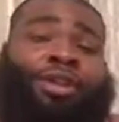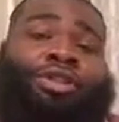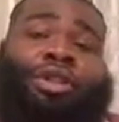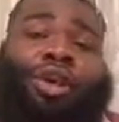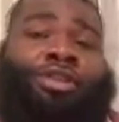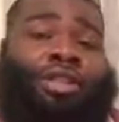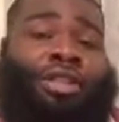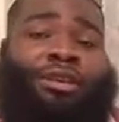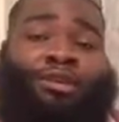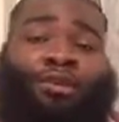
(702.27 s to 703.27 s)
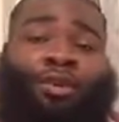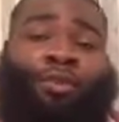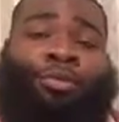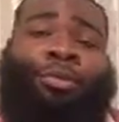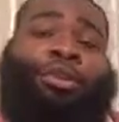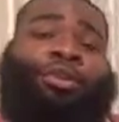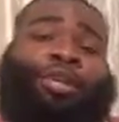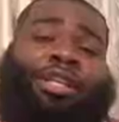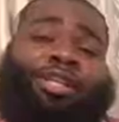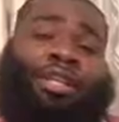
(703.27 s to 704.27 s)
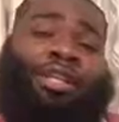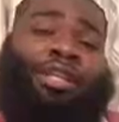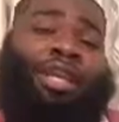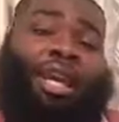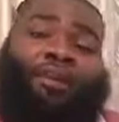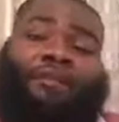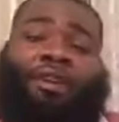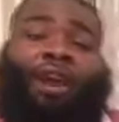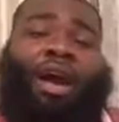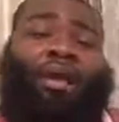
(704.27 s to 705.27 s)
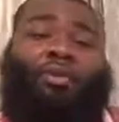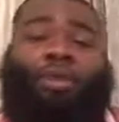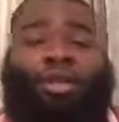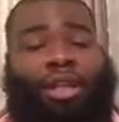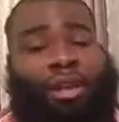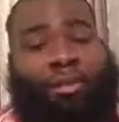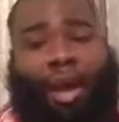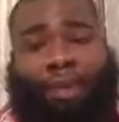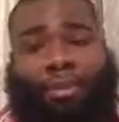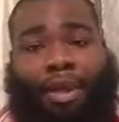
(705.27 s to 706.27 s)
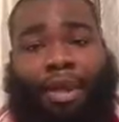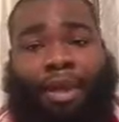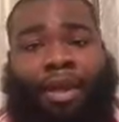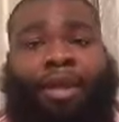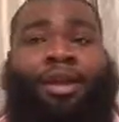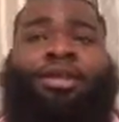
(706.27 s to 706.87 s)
Charles is in his room going crazy because he can't figure out how to work the damn iPad.